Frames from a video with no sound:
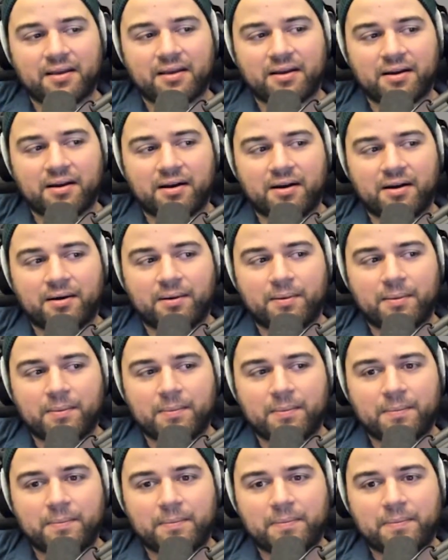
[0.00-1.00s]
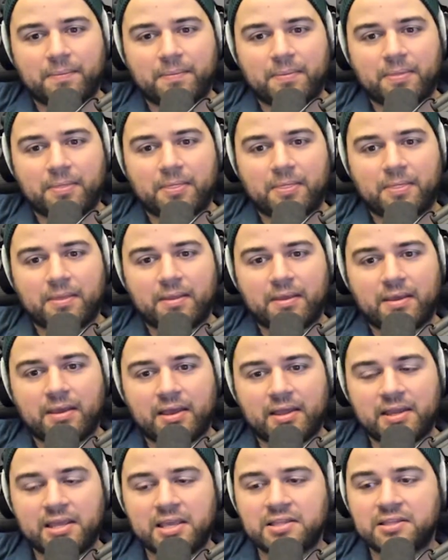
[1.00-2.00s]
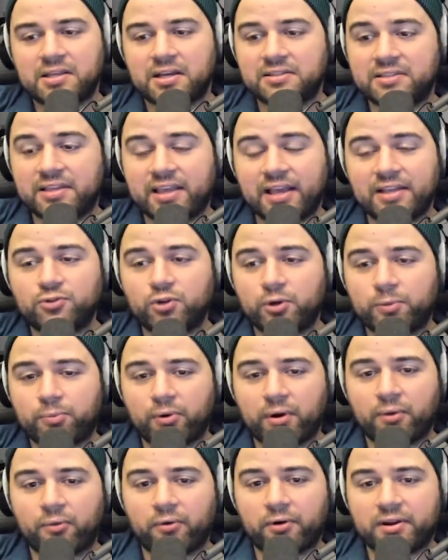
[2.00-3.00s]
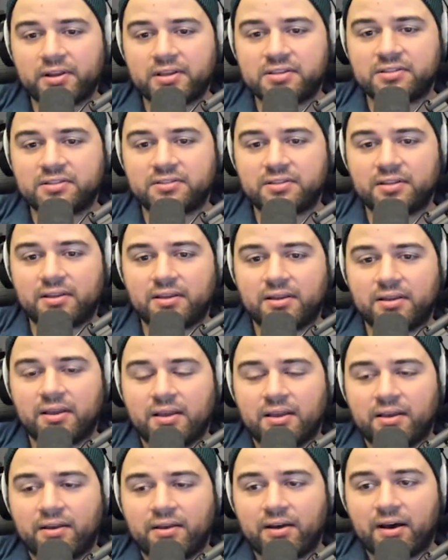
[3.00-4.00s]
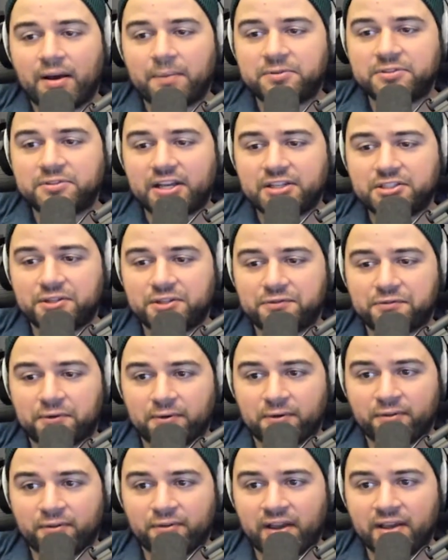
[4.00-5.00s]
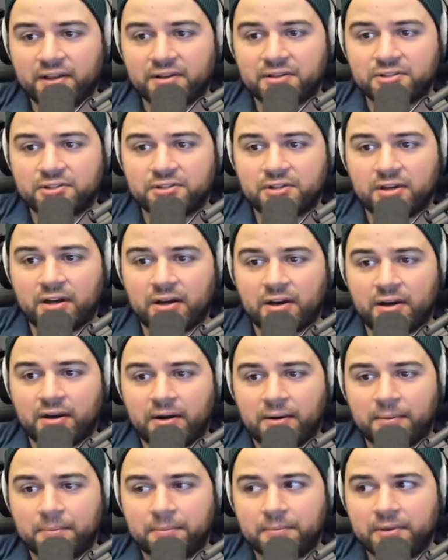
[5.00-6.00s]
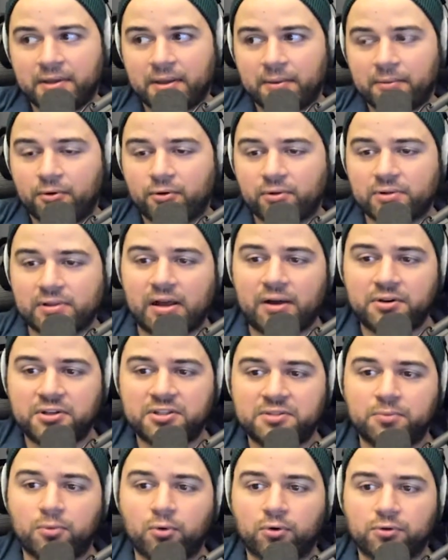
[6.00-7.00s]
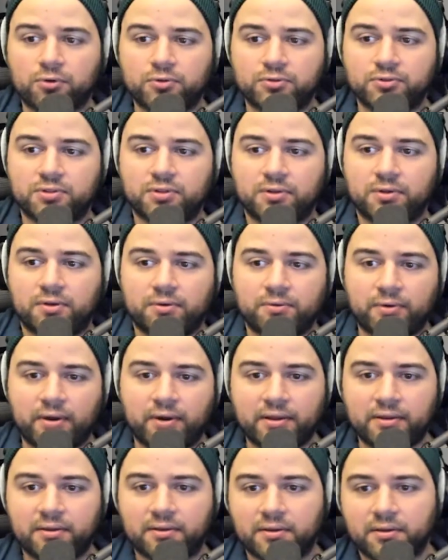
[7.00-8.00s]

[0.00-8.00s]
And he does get to a point where his obsession for revenge can cloud his morals, right?